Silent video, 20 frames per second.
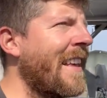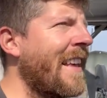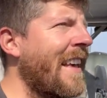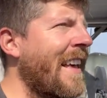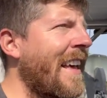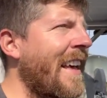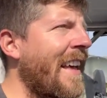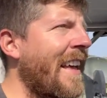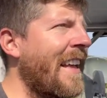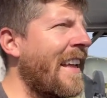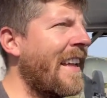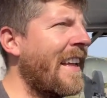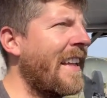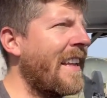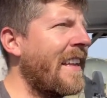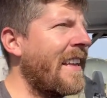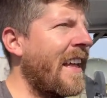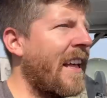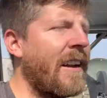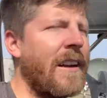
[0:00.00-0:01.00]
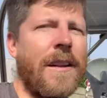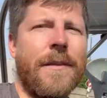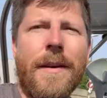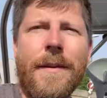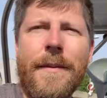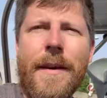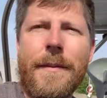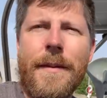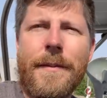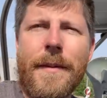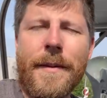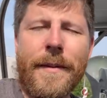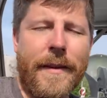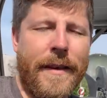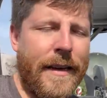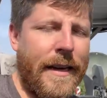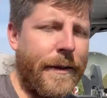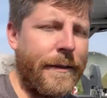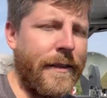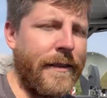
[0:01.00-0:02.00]
And I don't know, maybe a
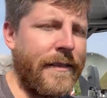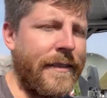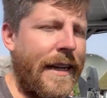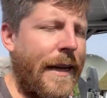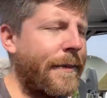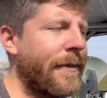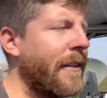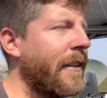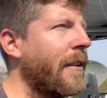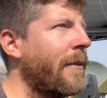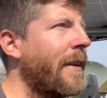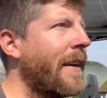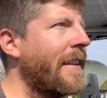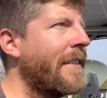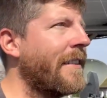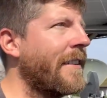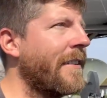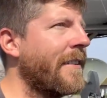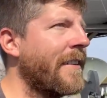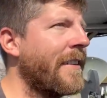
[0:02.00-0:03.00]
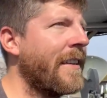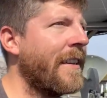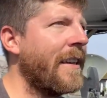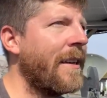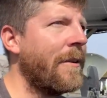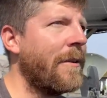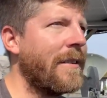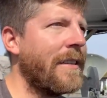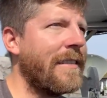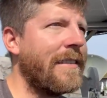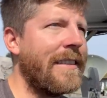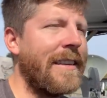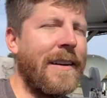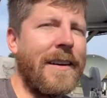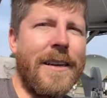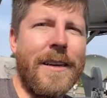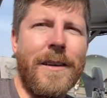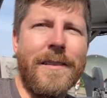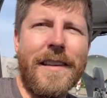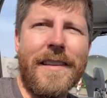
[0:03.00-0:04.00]
couple of stops on the way too. We'll just see how
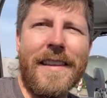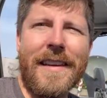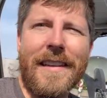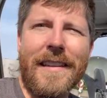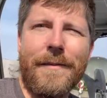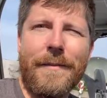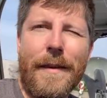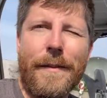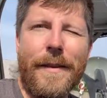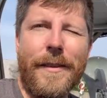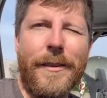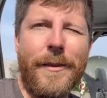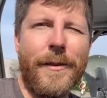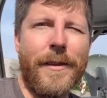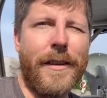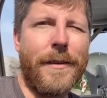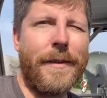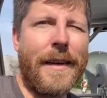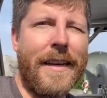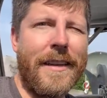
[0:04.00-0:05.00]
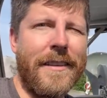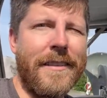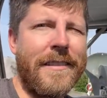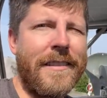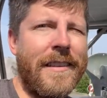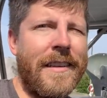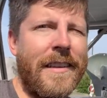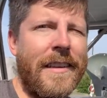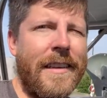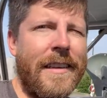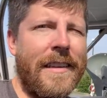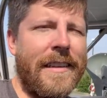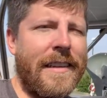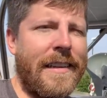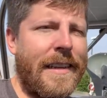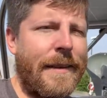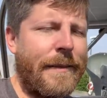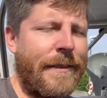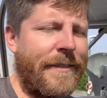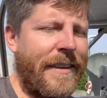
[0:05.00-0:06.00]
it goes. I think it's maybe 200 miles to
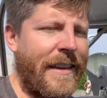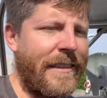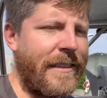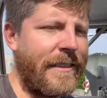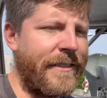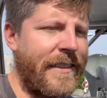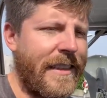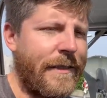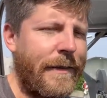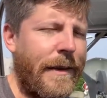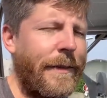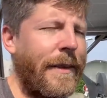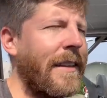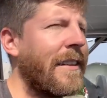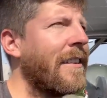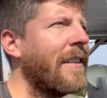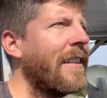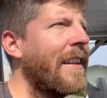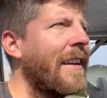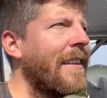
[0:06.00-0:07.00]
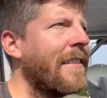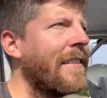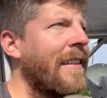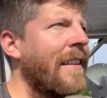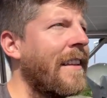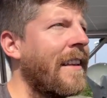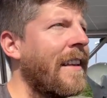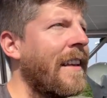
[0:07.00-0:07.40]
get up to Västervik, maybe a little less.